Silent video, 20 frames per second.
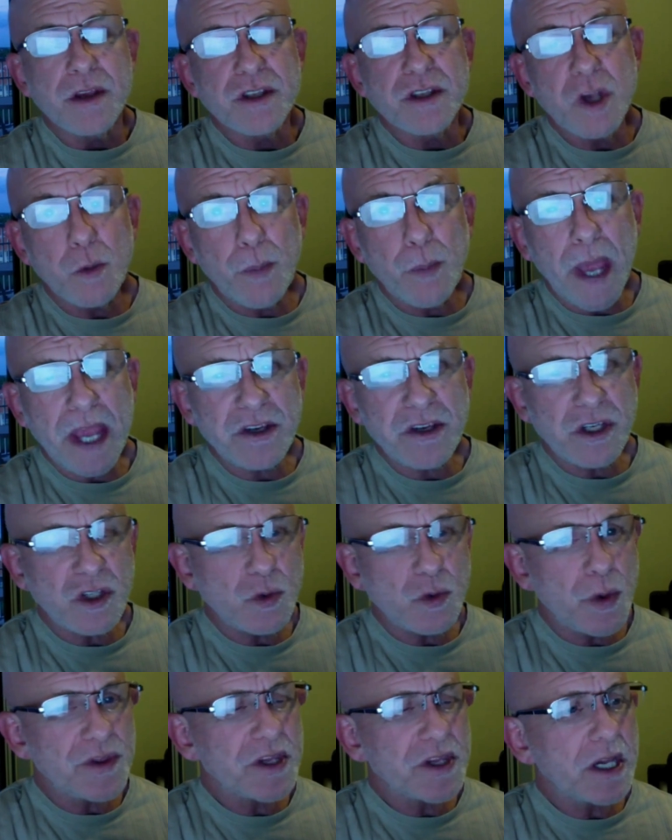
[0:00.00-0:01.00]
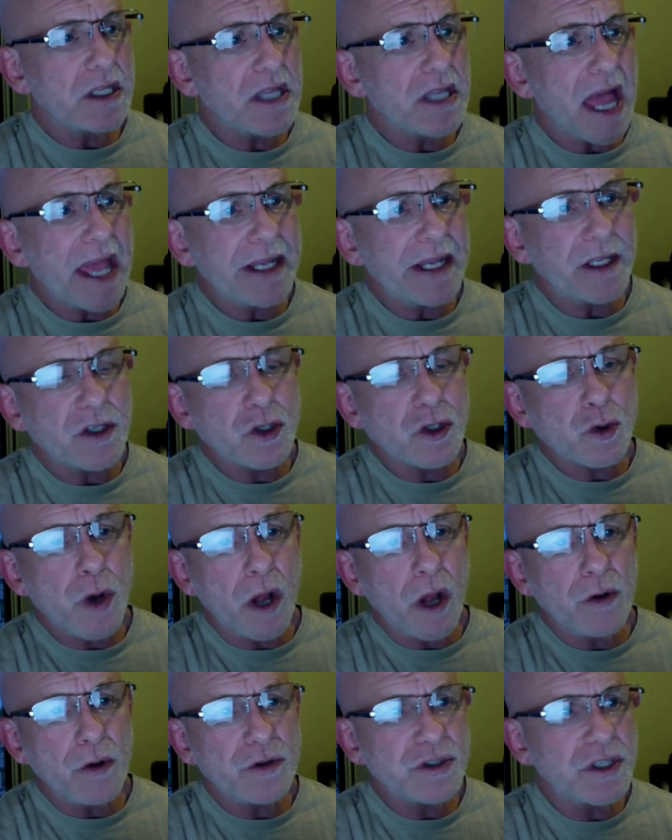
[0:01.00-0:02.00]
So patients with colitis,
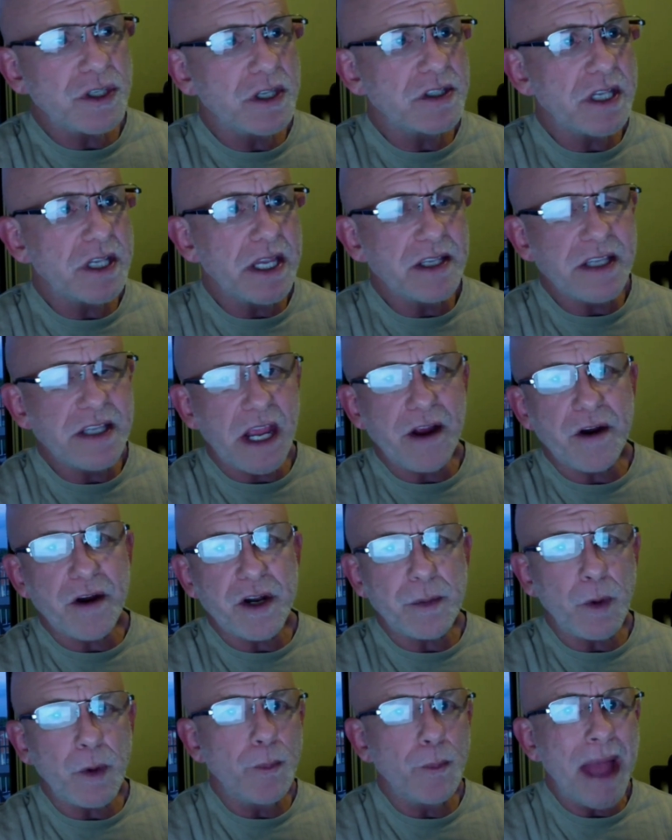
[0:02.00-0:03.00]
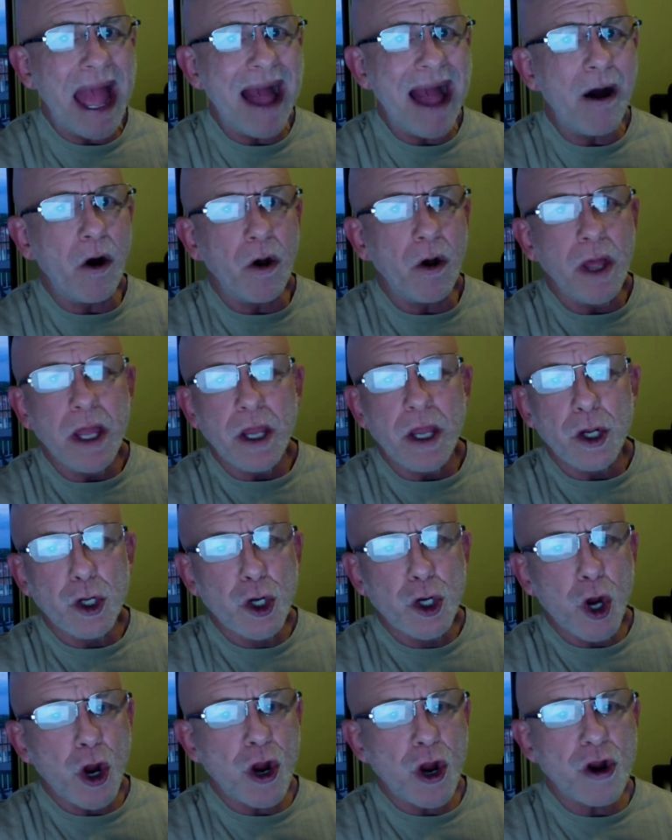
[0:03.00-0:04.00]
Crohn's disease, irritable bowel,
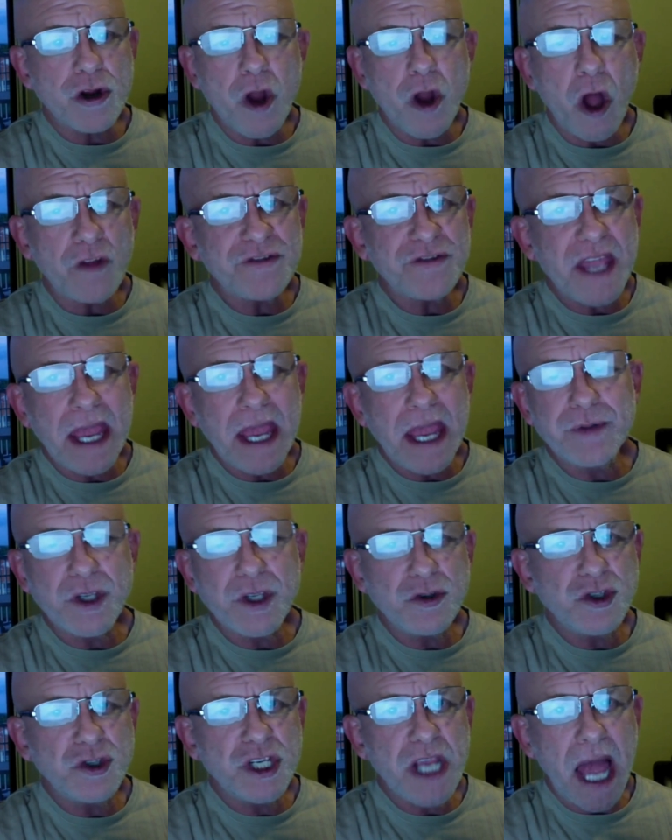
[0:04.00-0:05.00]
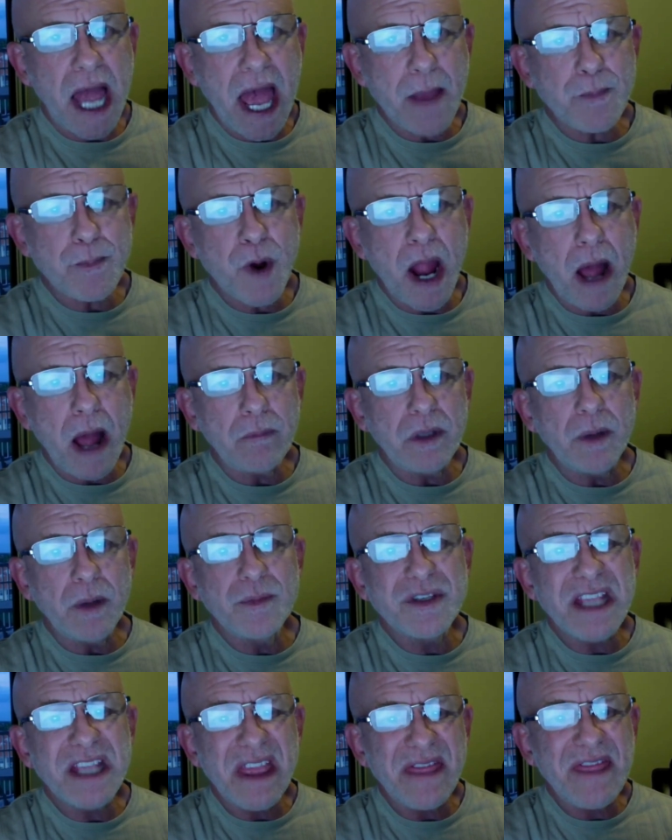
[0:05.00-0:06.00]
GERD, all types of G I
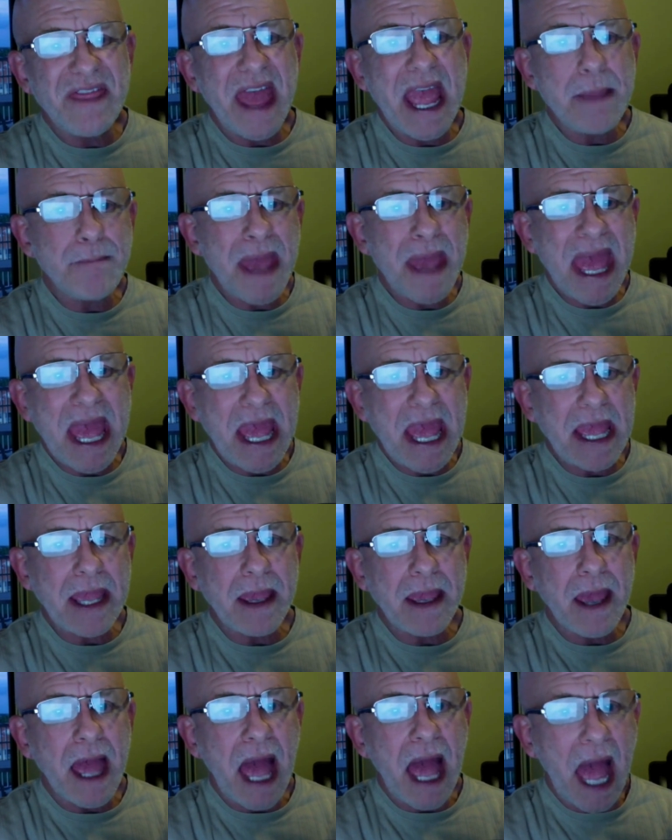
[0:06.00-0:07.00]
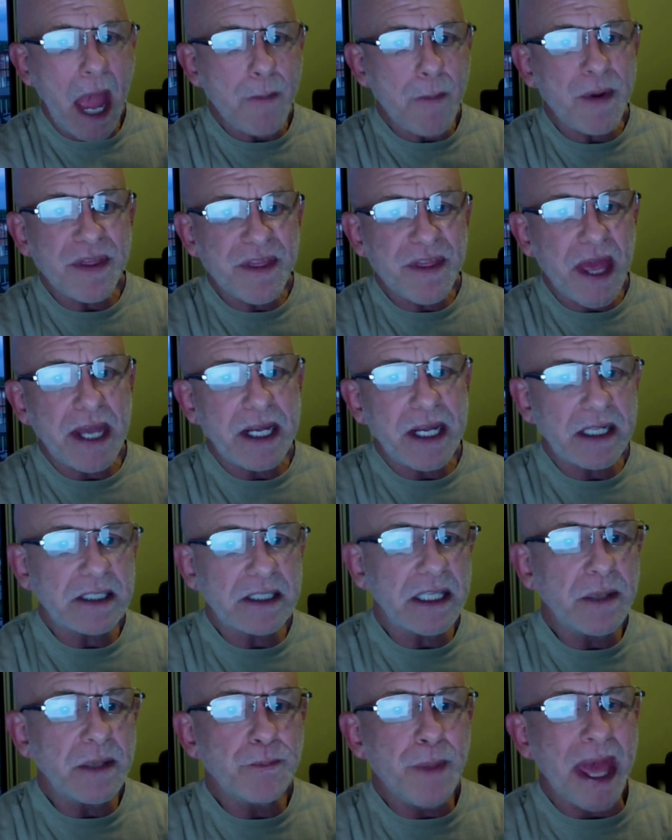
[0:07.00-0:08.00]
problems, they may
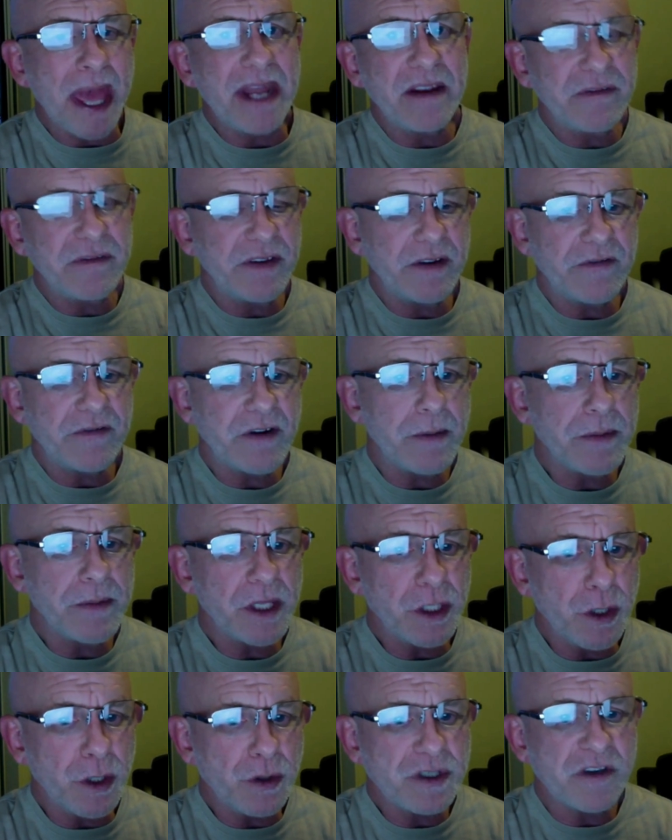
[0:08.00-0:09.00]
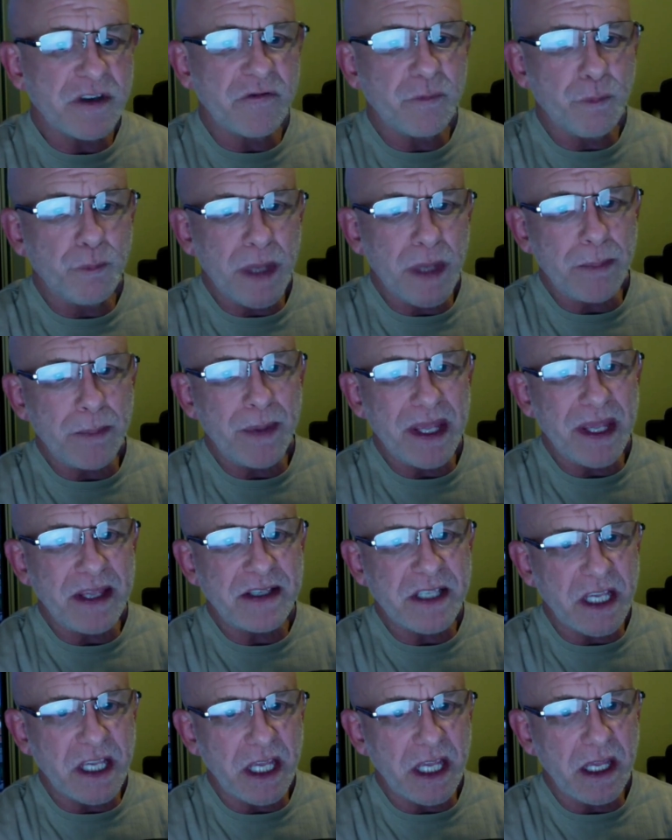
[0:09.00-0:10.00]
hypothetically benefit from the use of B P
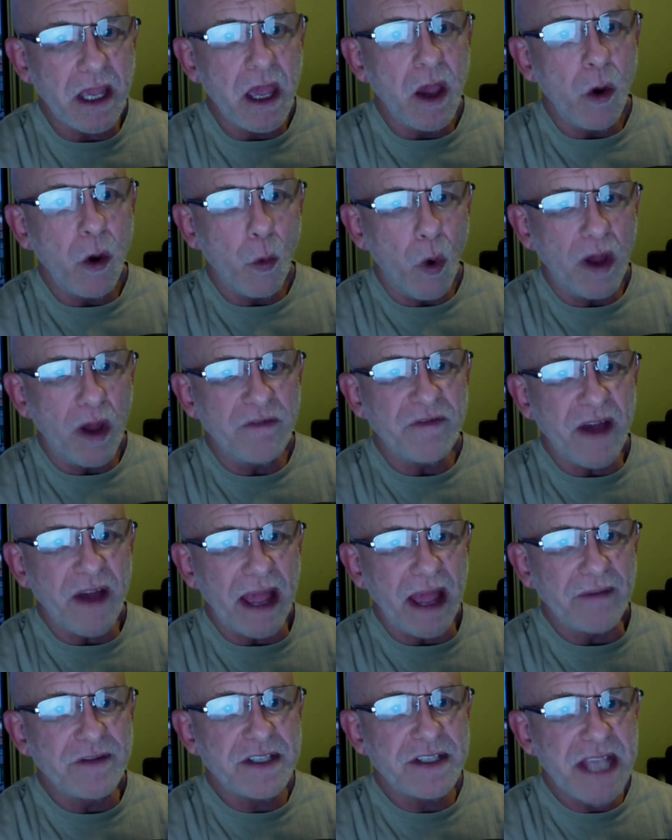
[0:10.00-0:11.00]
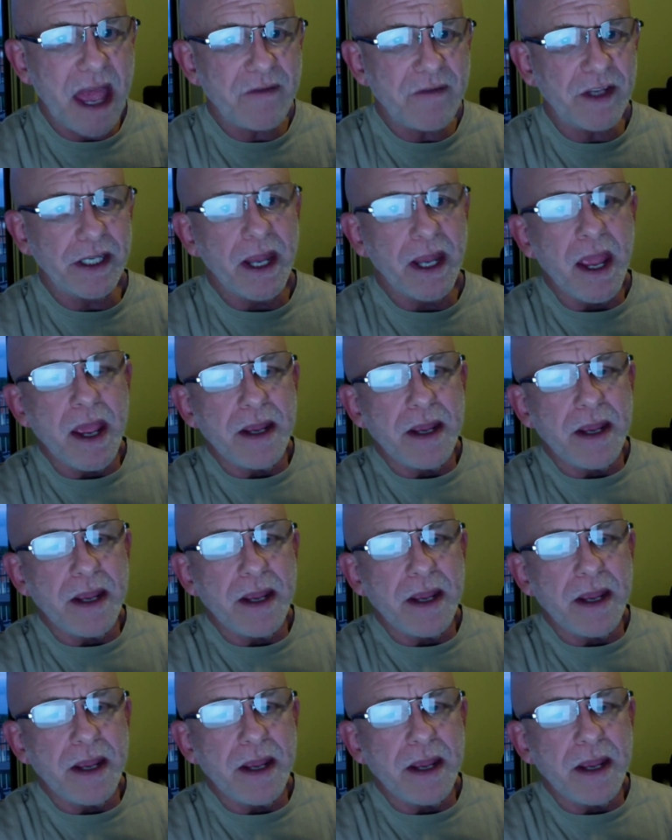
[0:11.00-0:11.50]
C one fifty-seven.